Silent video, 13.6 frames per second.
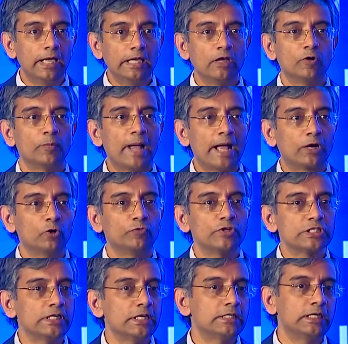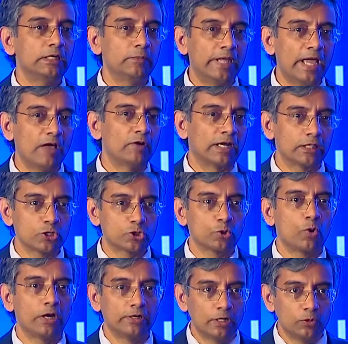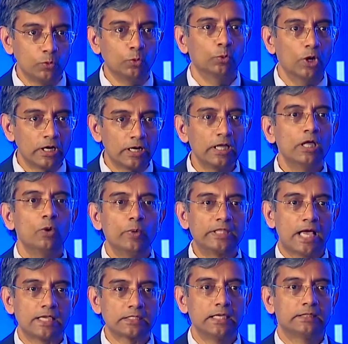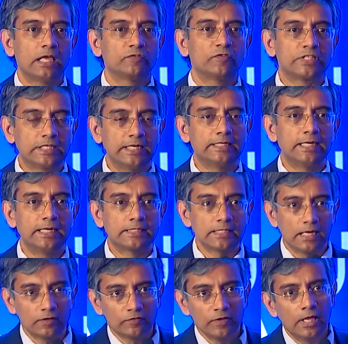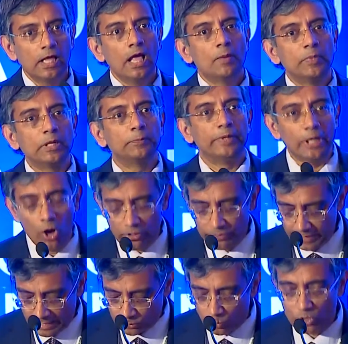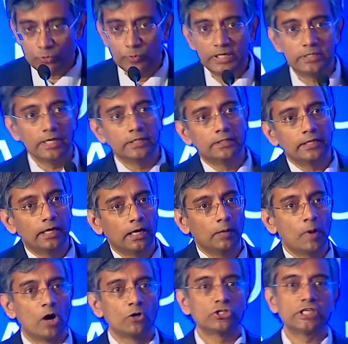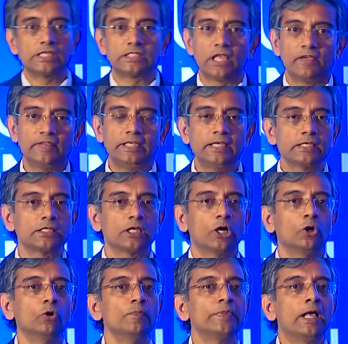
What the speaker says: in our Bangalore facility. We have another 200 who work with us in that facility itself. But beyond that, what we did about 6-7 years ago